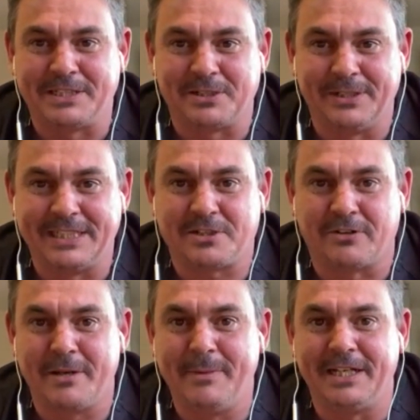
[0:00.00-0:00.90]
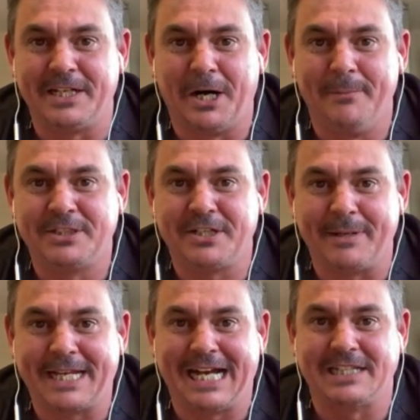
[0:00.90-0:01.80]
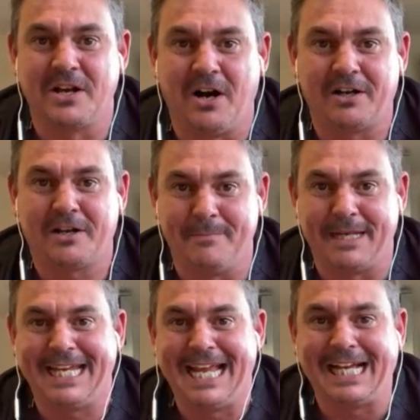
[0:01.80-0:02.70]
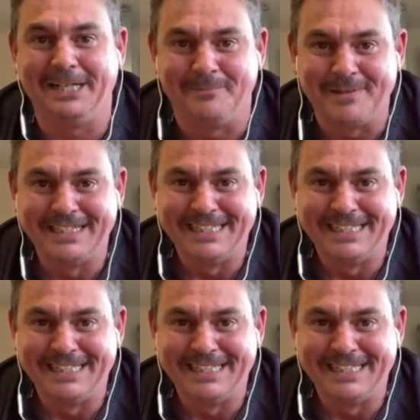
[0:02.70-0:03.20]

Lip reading: so he'd stuck him in a dormitory with Gazok and Mickey Hyam.